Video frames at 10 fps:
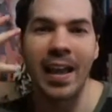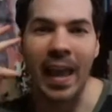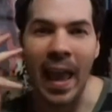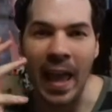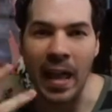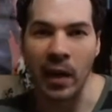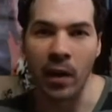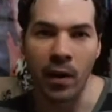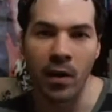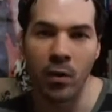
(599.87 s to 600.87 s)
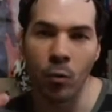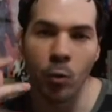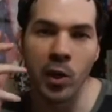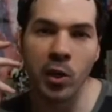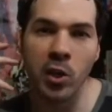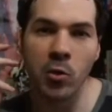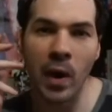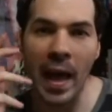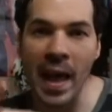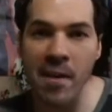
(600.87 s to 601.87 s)
again will
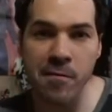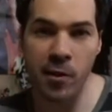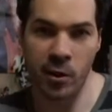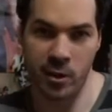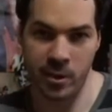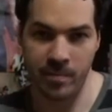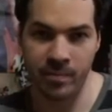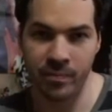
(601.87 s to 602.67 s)
you ever